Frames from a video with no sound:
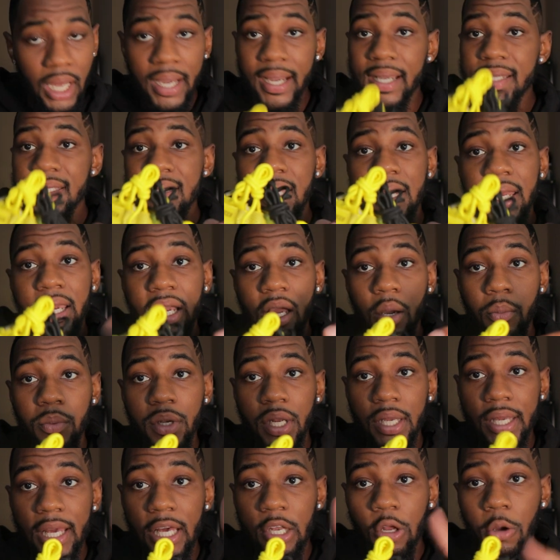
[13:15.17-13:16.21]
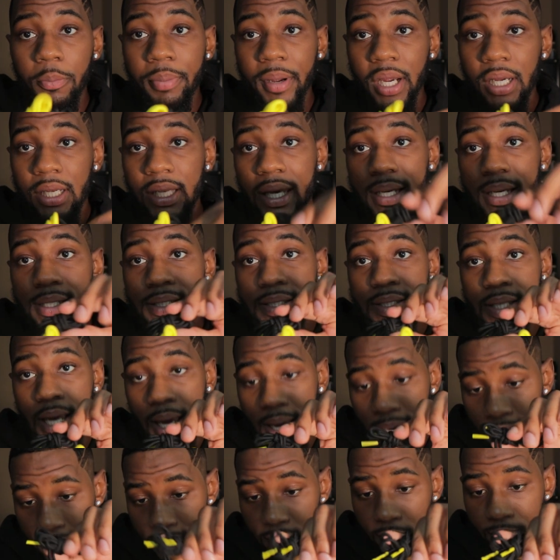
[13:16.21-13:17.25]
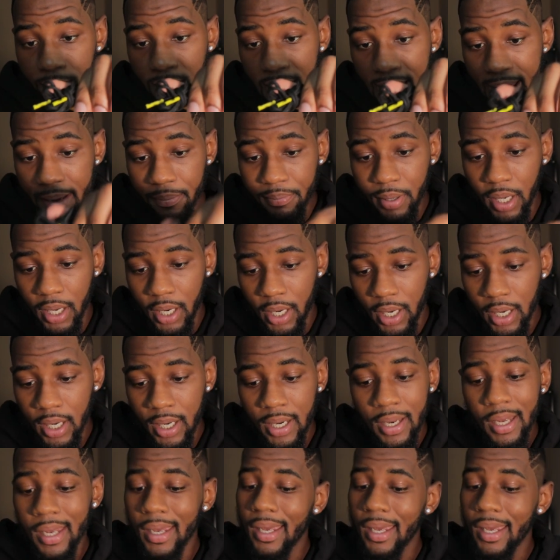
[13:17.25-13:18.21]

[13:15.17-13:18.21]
Like I said, they come with a yellow pair of laces and a black pair.